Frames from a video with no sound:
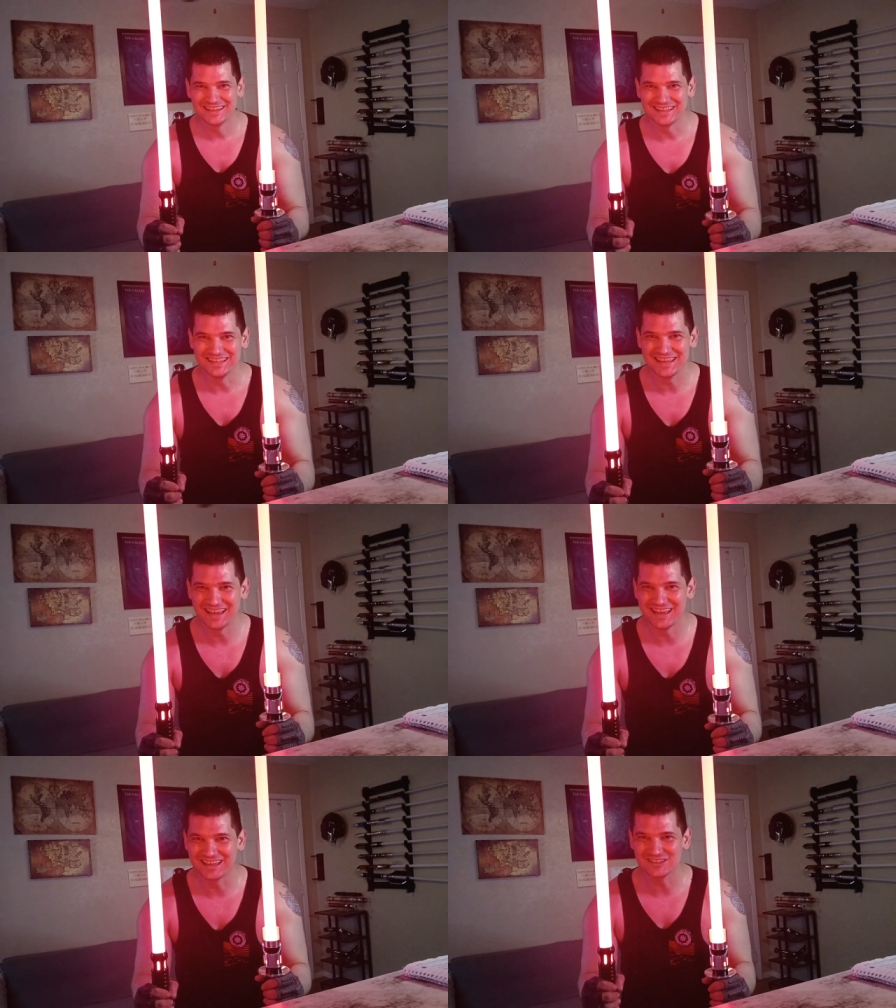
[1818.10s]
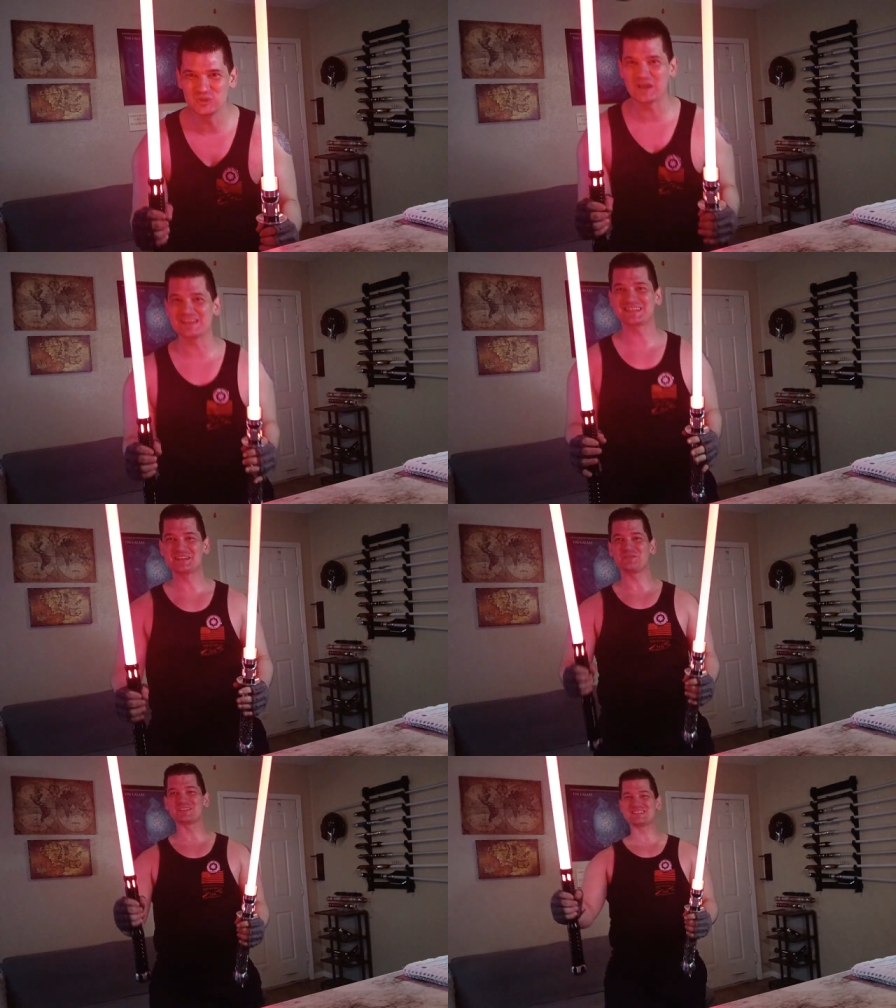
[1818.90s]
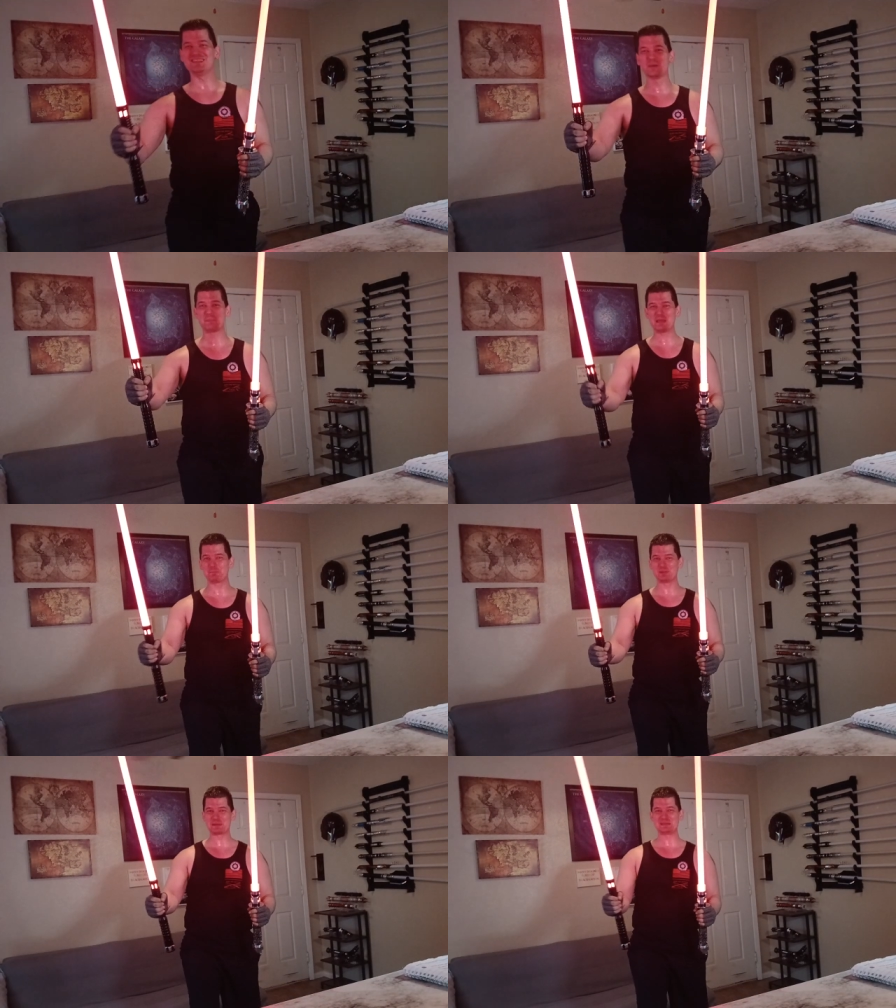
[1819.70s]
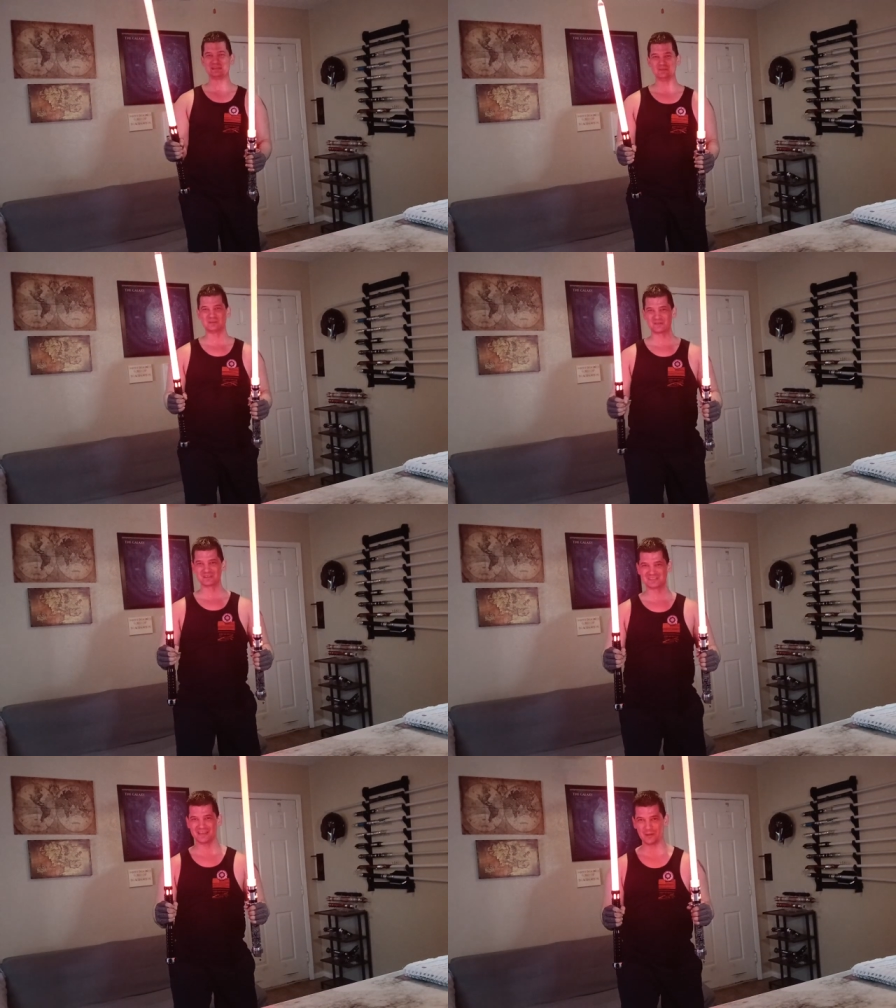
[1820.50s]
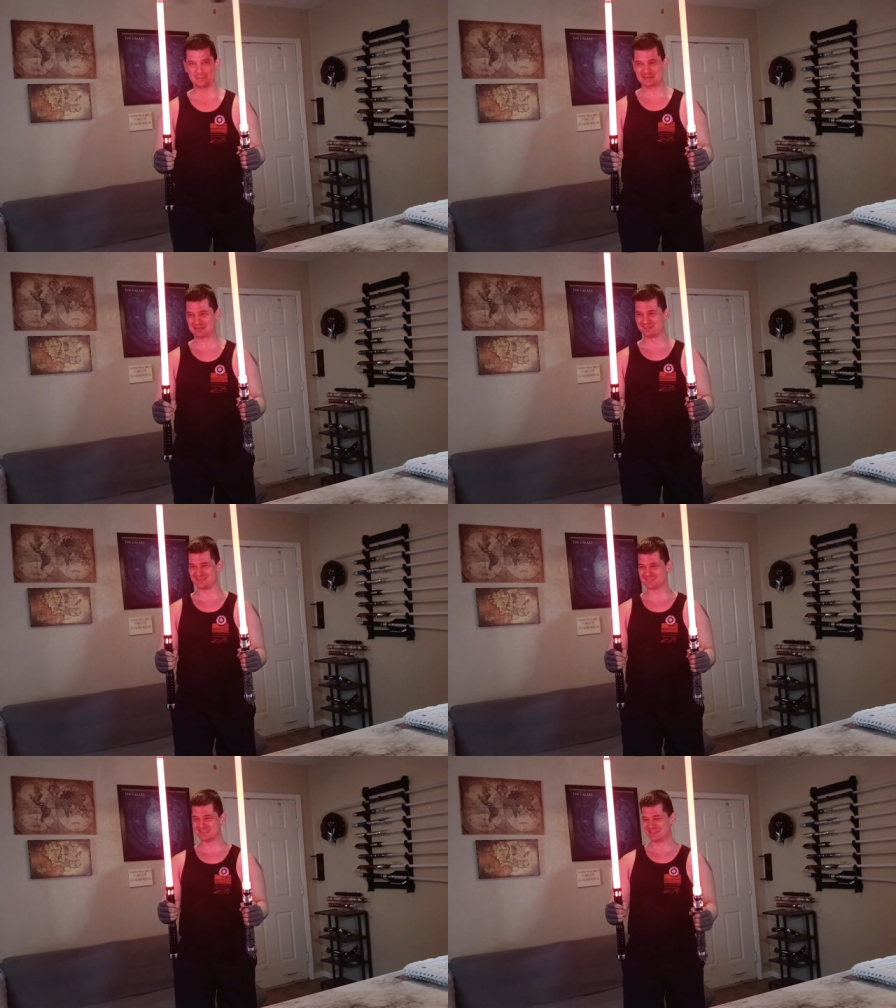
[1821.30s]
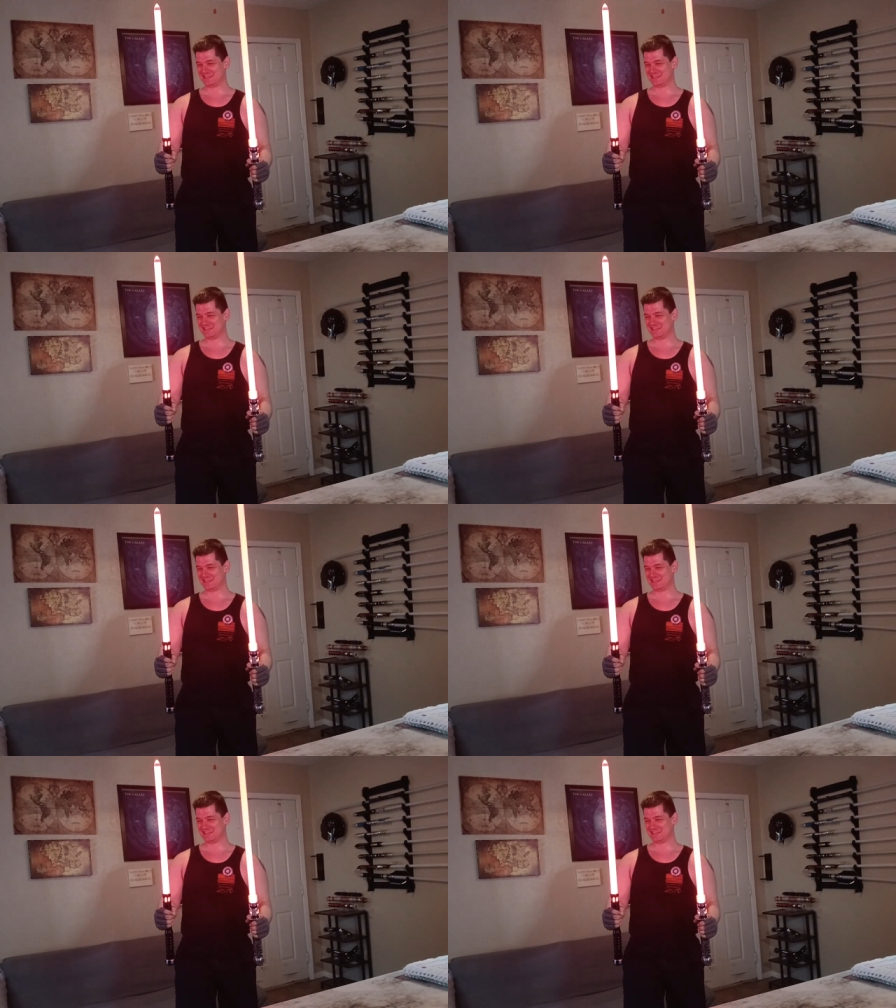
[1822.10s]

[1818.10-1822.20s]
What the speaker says: Yeah, because you guys can never see the pink blade. You can never see how pink it is.